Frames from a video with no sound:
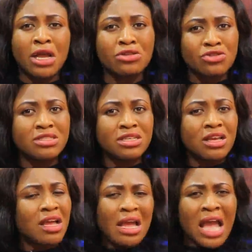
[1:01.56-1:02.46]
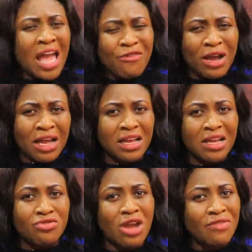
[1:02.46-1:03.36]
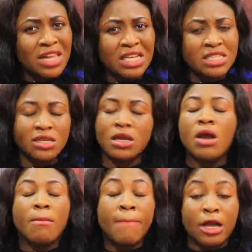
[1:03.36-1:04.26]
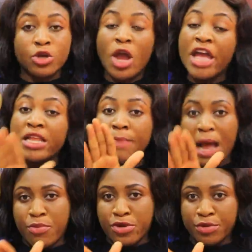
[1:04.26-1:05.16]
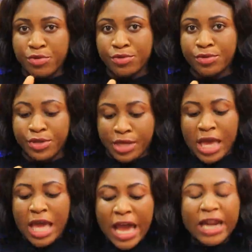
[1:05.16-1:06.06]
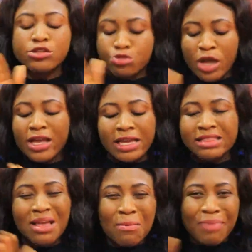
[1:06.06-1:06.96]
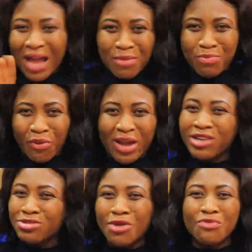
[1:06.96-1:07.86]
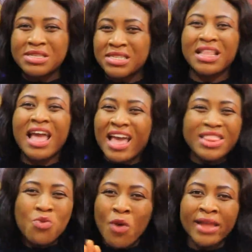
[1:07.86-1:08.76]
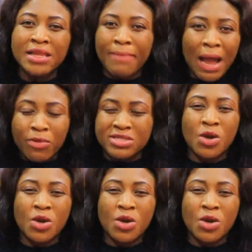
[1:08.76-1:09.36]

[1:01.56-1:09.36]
Luke and John ehfa Revelation patch any Bible ni mu. It is not in the Bible. It is not written anywhere in the Bible.